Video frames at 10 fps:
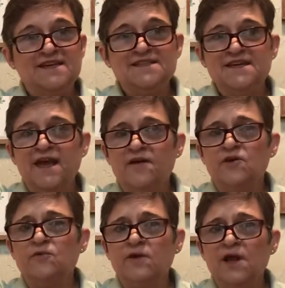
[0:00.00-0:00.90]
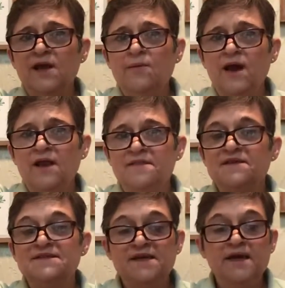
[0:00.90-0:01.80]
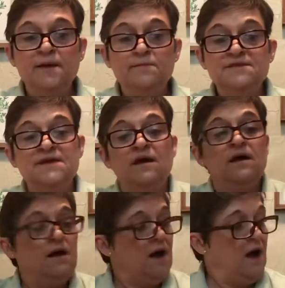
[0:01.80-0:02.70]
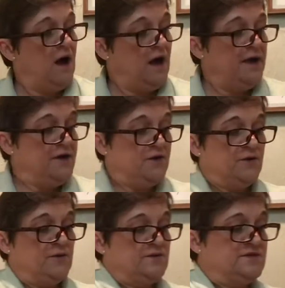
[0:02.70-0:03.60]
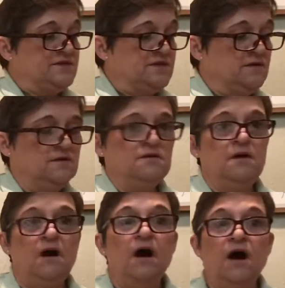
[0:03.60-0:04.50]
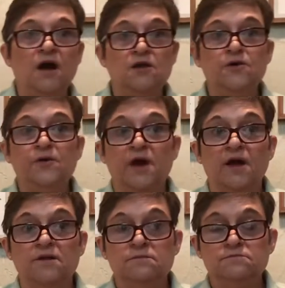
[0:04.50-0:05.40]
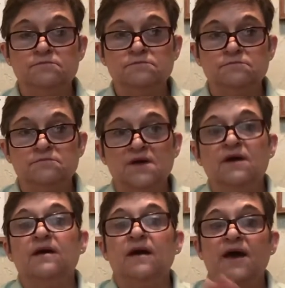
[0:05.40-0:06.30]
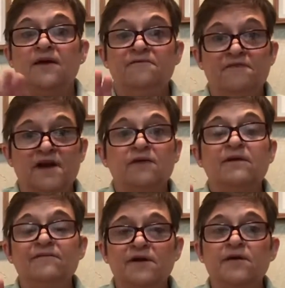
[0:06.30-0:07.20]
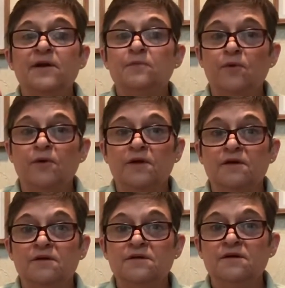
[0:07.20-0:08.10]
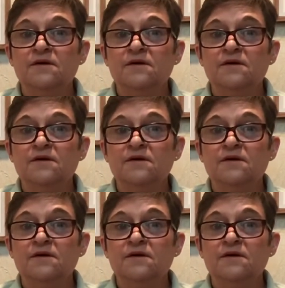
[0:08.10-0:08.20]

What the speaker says: together really well at the seams, I used a hot glue gun. And very, very important,